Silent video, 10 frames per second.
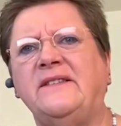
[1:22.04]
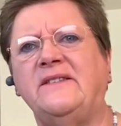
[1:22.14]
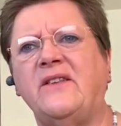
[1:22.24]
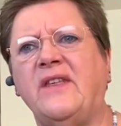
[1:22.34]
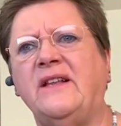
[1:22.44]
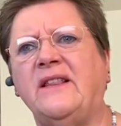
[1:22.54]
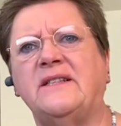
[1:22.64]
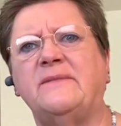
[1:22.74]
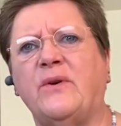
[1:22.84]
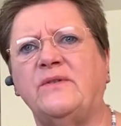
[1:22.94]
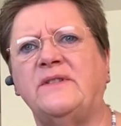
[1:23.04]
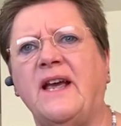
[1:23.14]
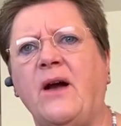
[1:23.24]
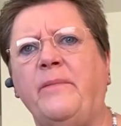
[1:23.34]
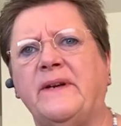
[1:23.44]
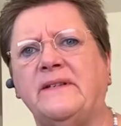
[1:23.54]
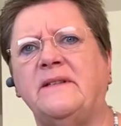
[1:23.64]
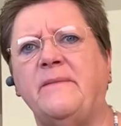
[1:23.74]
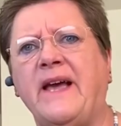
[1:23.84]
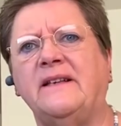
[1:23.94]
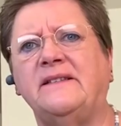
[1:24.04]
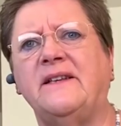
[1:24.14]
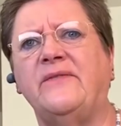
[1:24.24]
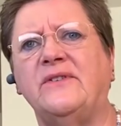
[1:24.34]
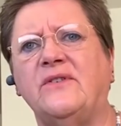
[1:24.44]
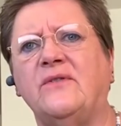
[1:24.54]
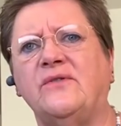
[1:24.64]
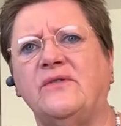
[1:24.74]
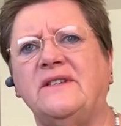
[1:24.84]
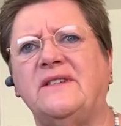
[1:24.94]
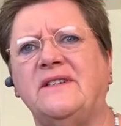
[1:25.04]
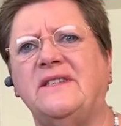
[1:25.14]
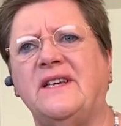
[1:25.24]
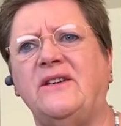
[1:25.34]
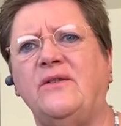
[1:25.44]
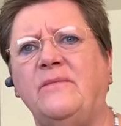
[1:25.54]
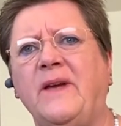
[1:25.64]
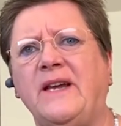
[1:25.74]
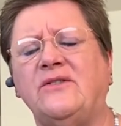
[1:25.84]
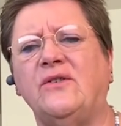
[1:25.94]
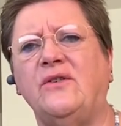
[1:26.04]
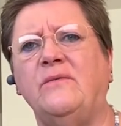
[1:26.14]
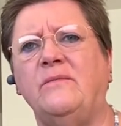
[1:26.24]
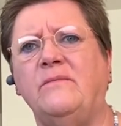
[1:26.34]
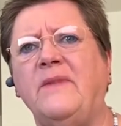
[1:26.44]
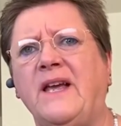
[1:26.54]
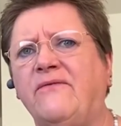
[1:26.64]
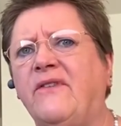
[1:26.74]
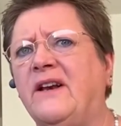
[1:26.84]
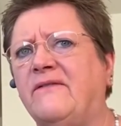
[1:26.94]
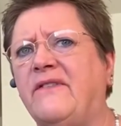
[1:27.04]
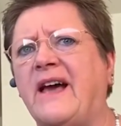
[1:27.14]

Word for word: This is the thing that's supposed to help us: the masks and the social distancing. You make sure you make fun of